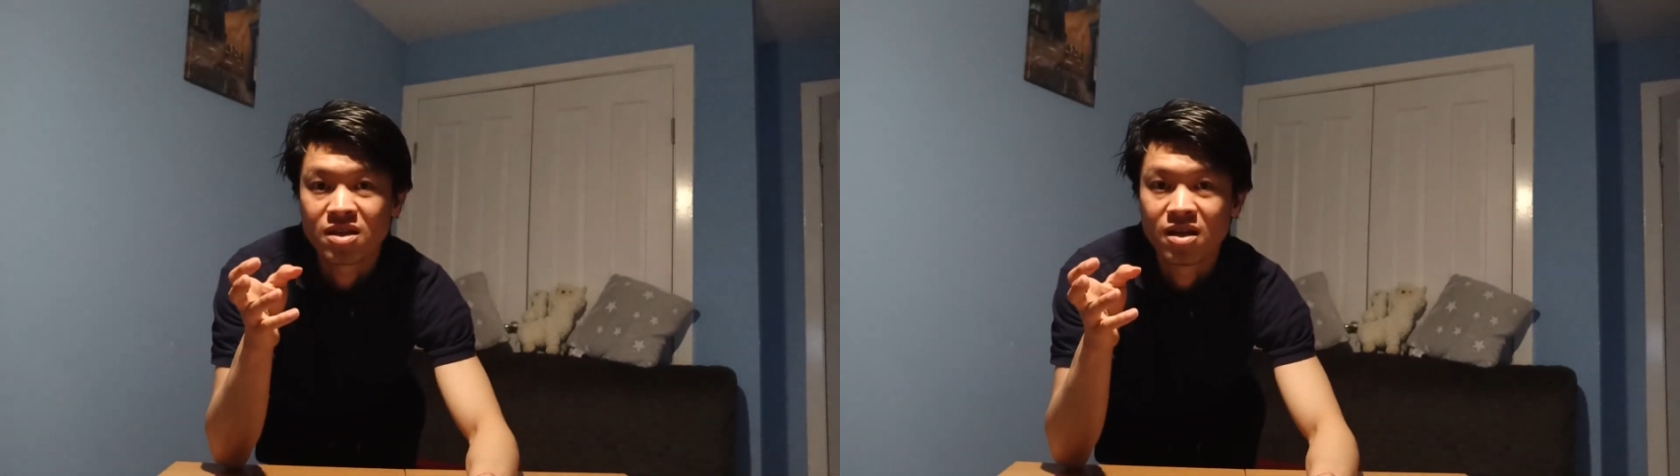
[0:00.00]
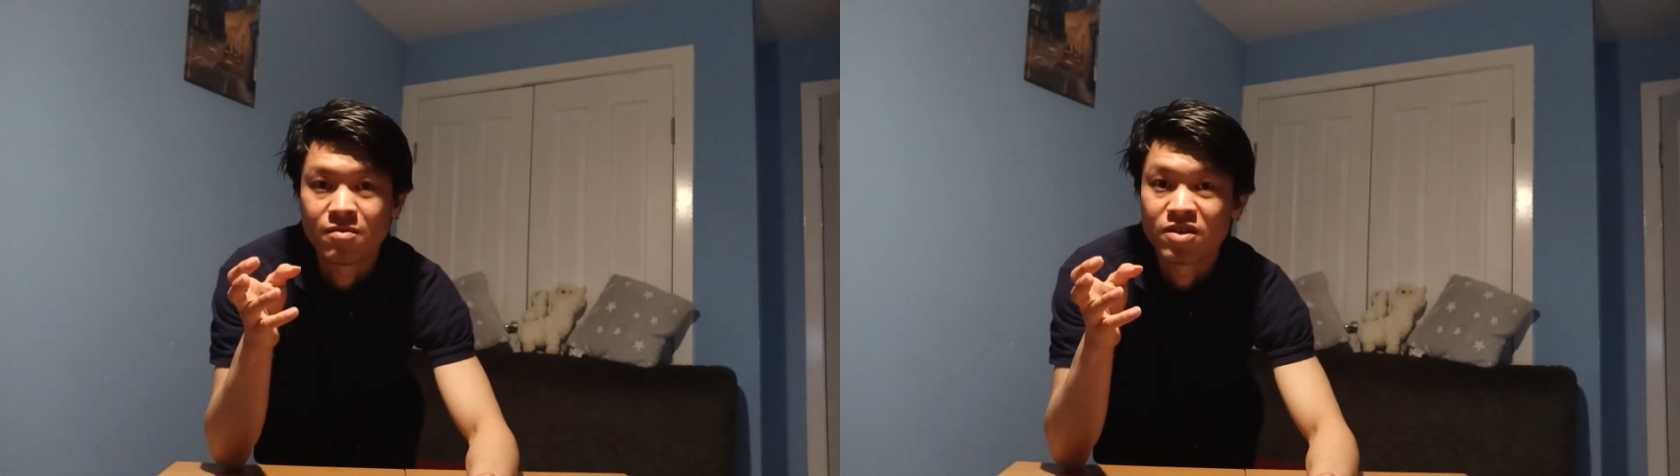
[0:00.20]

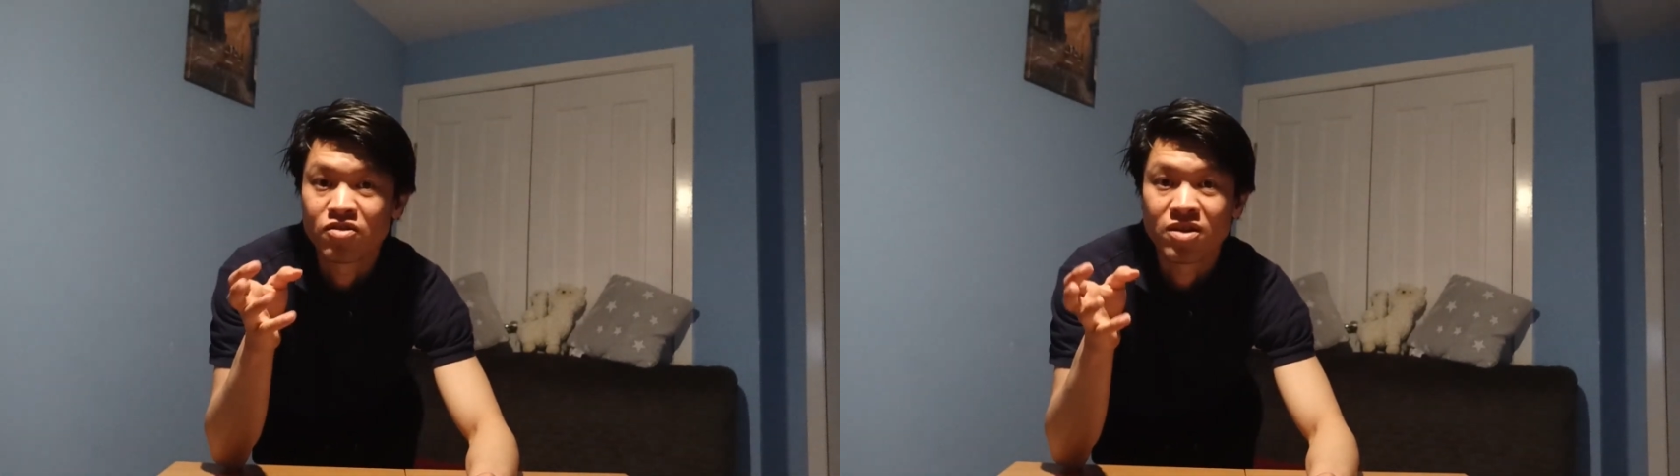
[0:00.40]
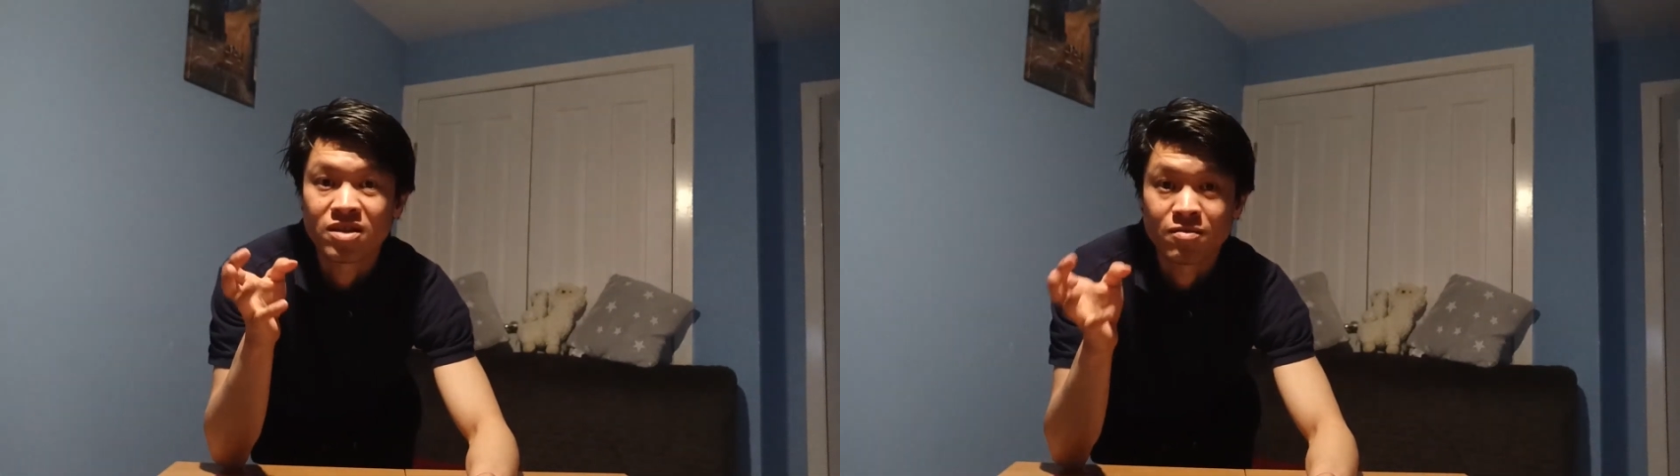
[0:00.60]

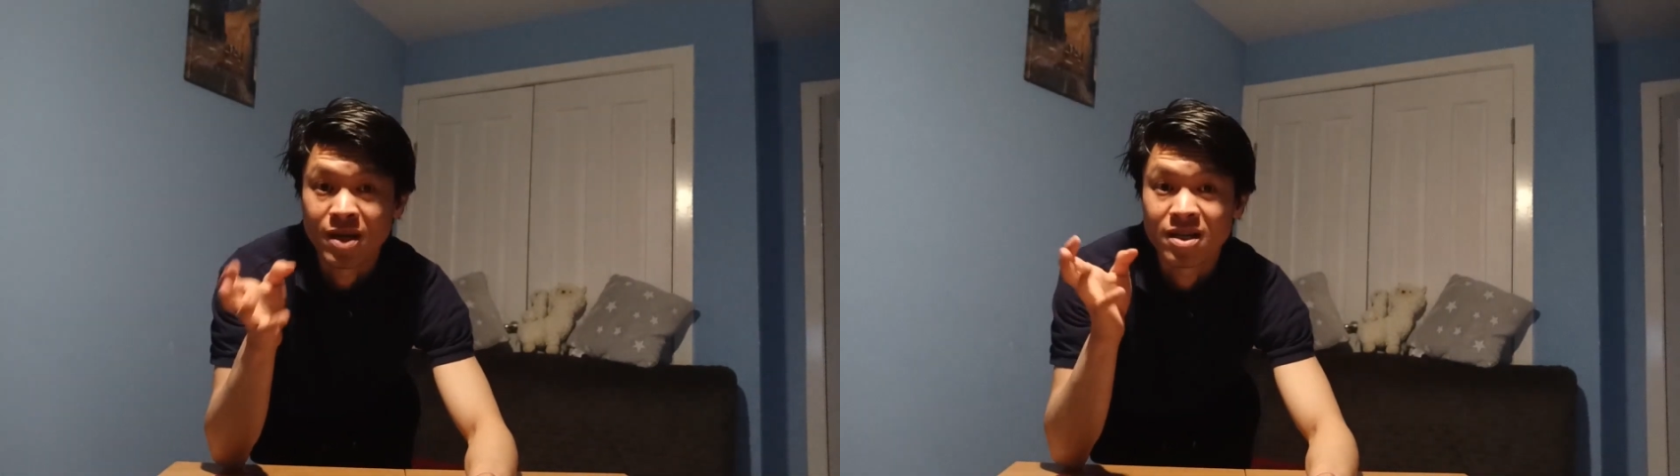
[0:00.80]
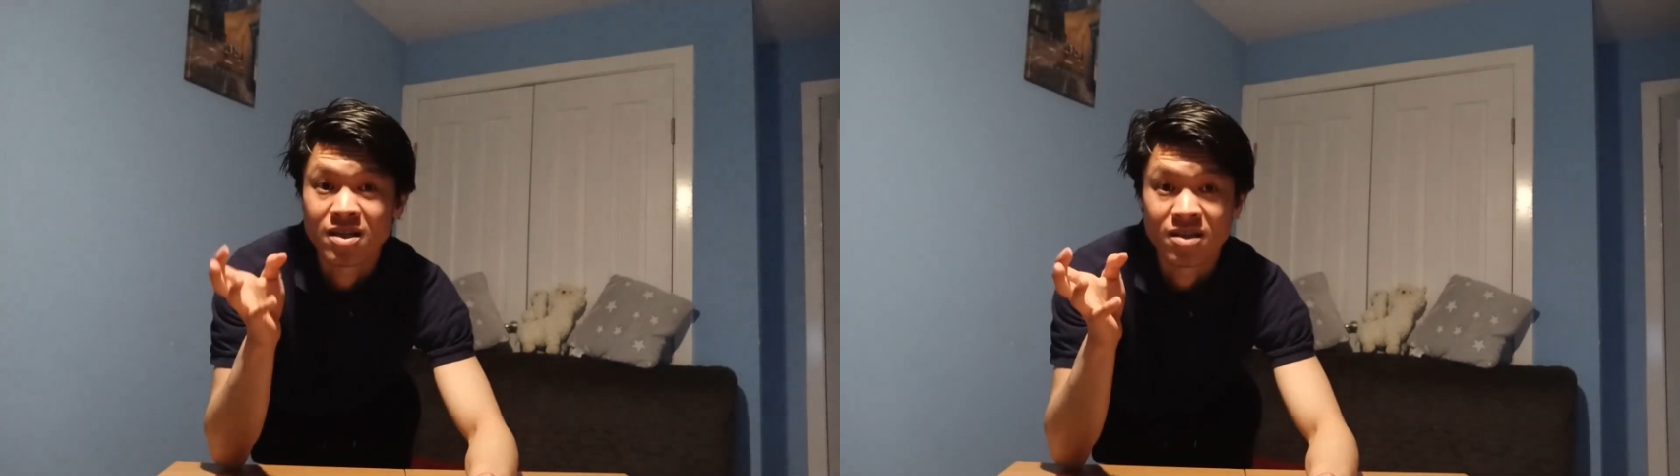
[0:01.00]
interest is
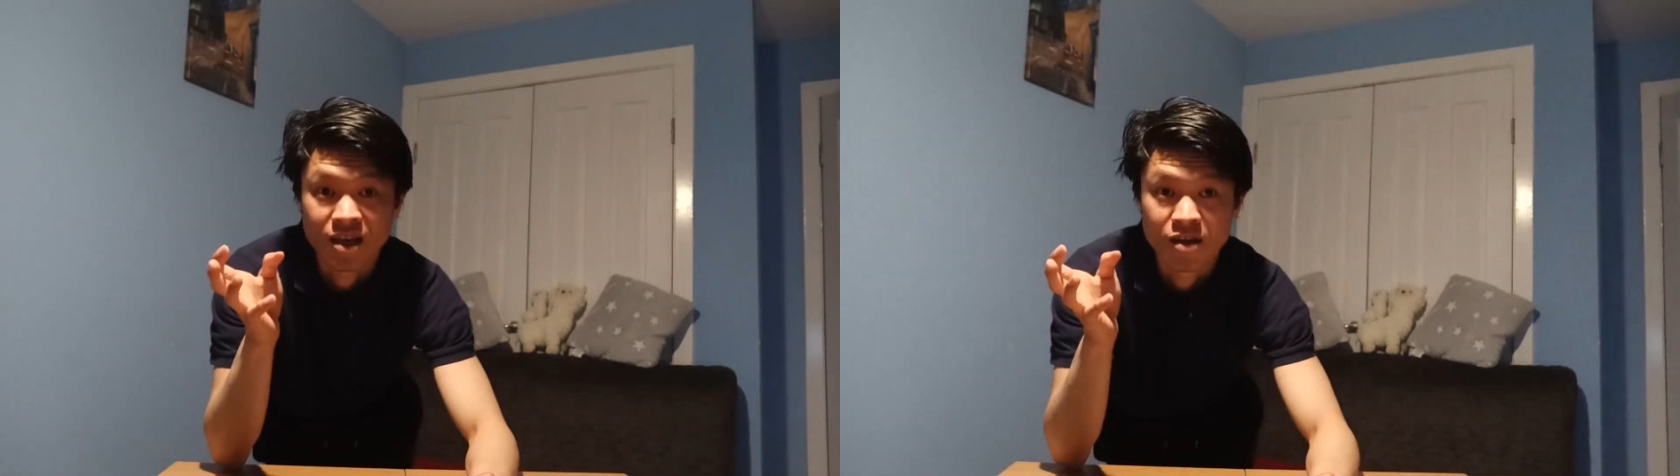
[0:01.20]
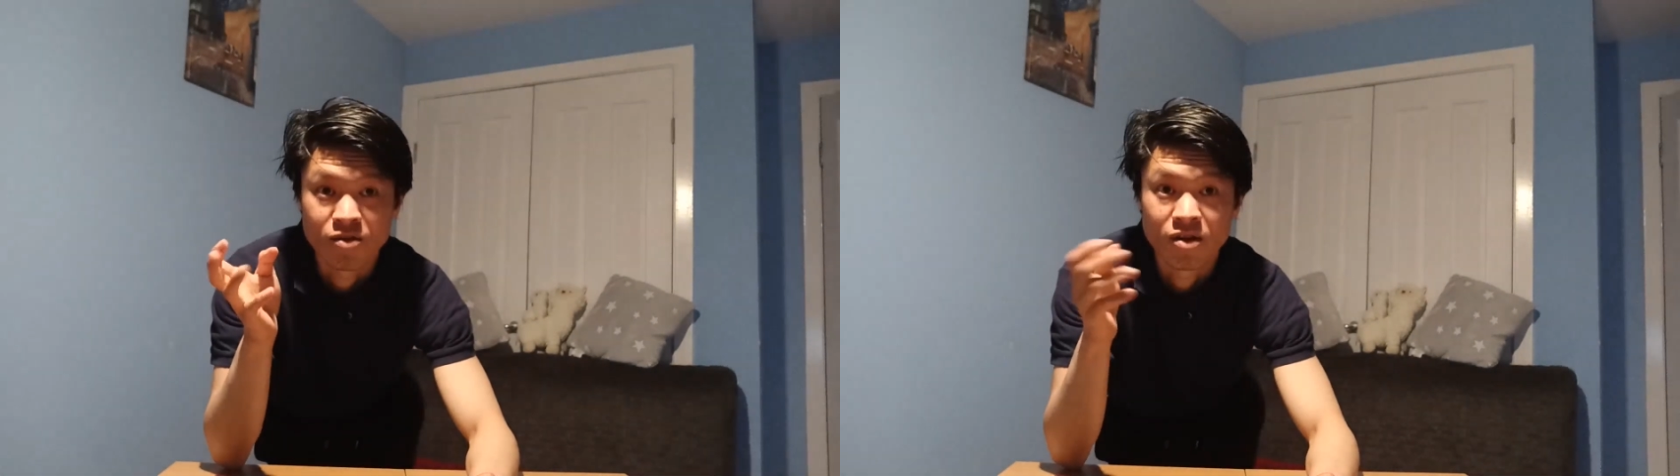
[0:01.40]
mainly in the
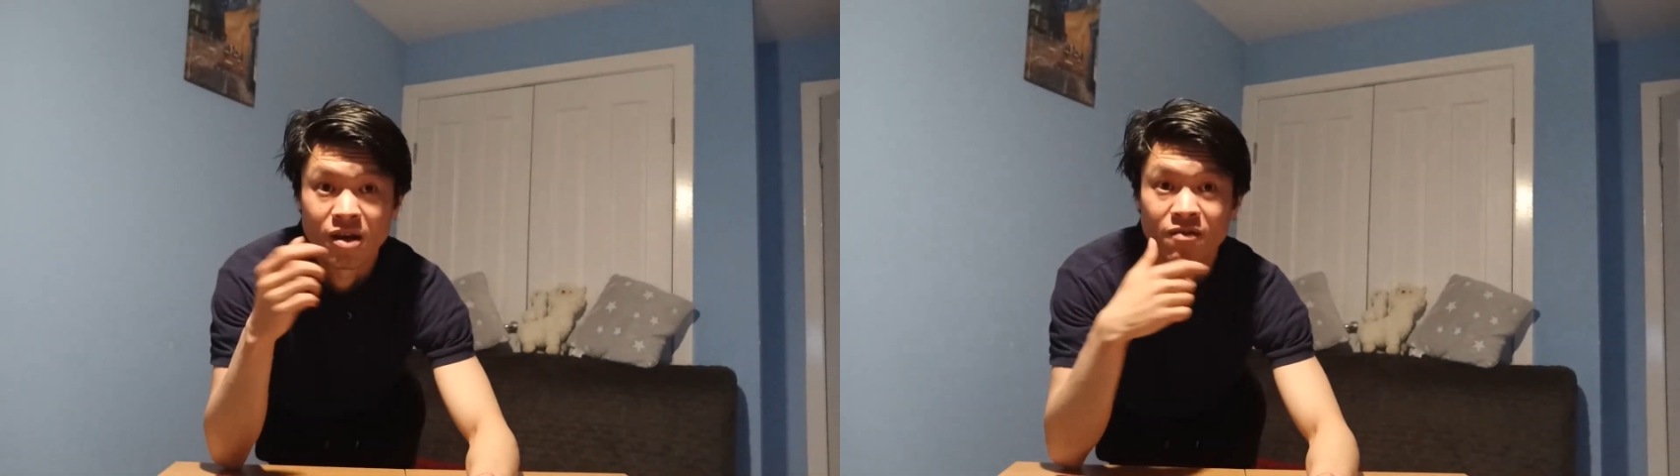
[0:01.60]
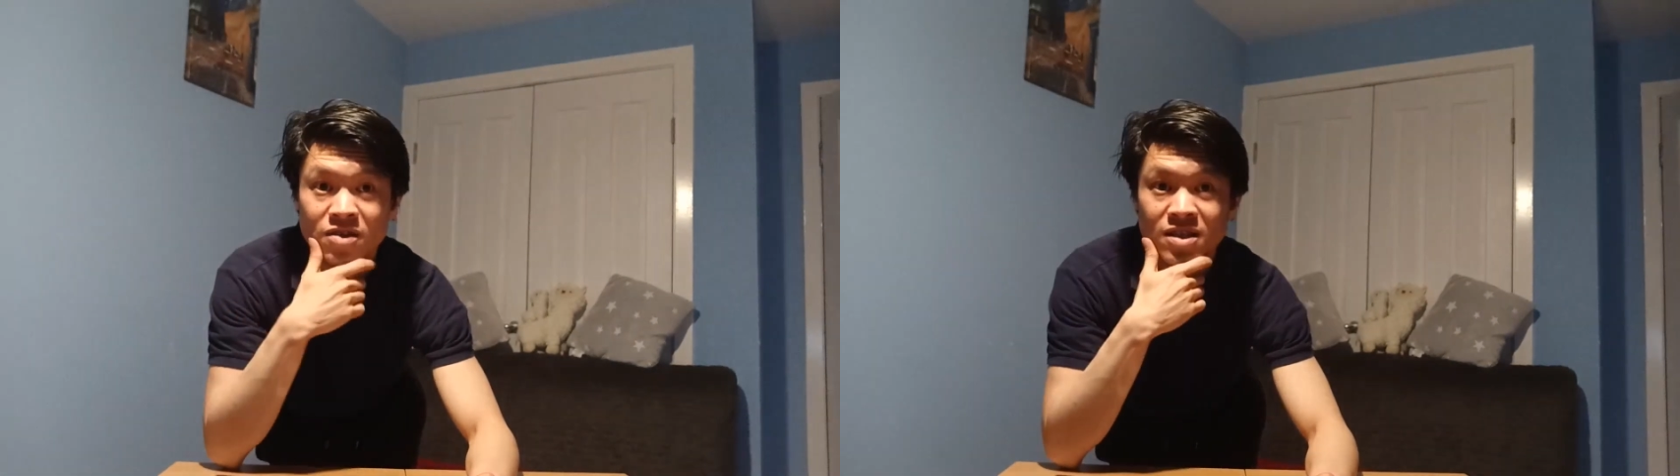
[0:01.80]
area of
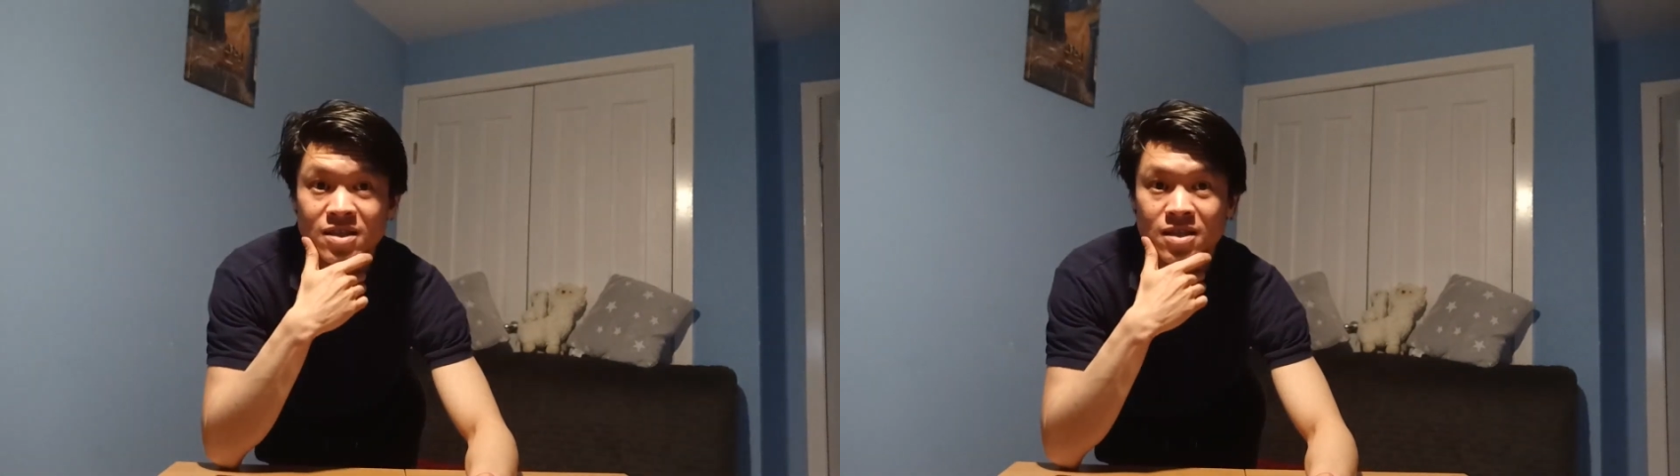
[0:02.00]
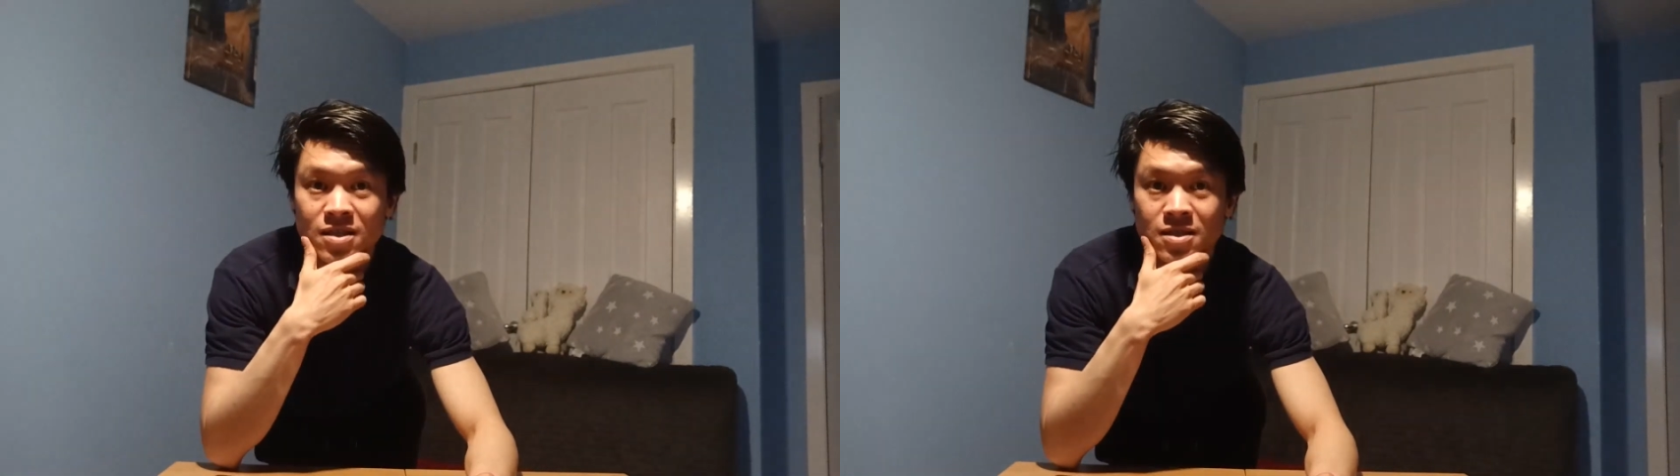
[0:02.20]
evidence
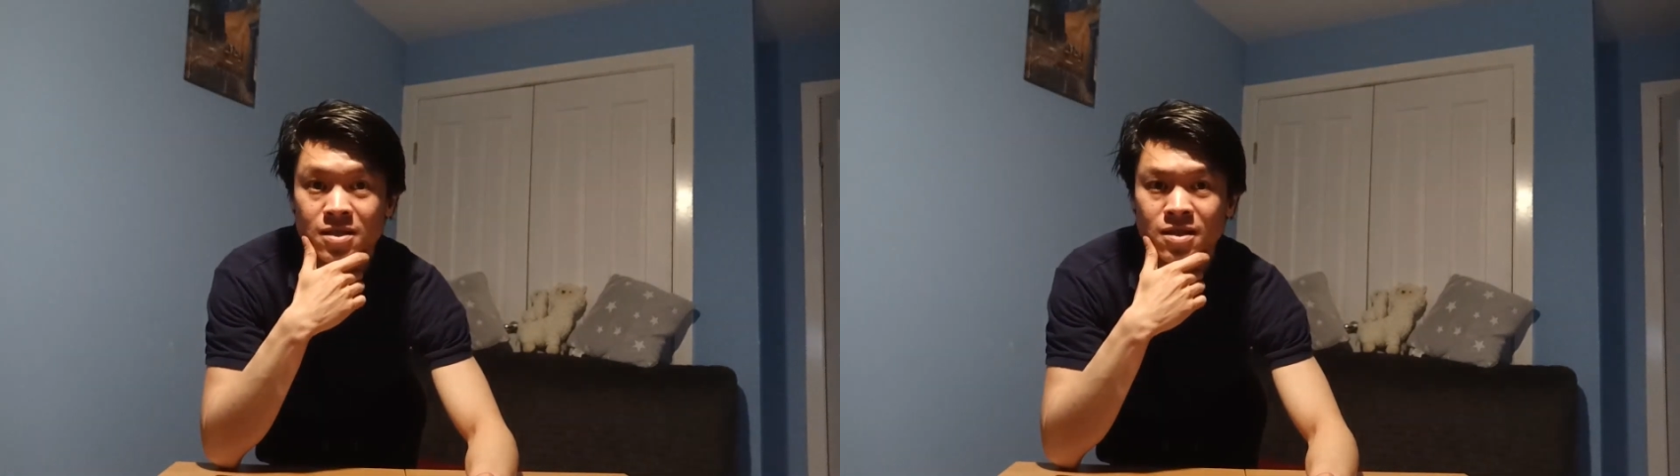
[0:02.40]
synthesis,